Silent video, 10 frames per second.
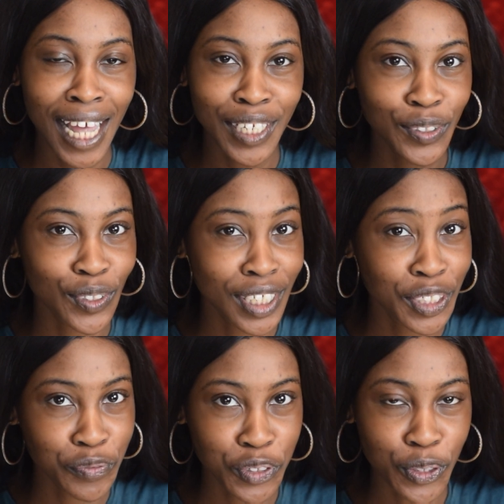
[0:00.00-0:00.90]
and in
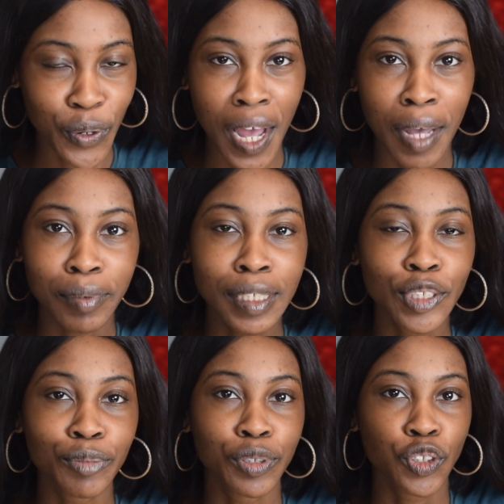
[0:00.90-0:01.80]
today's video I am going
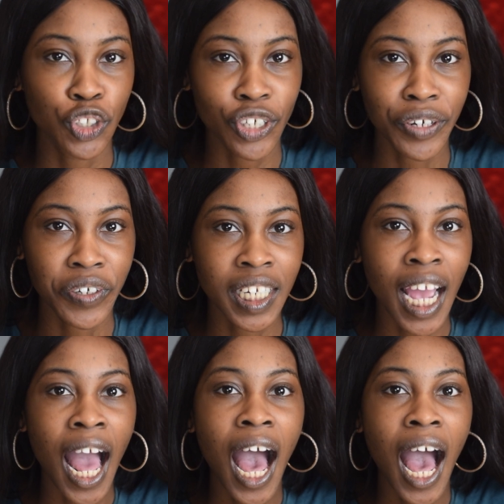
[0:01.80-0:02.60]
to be sharing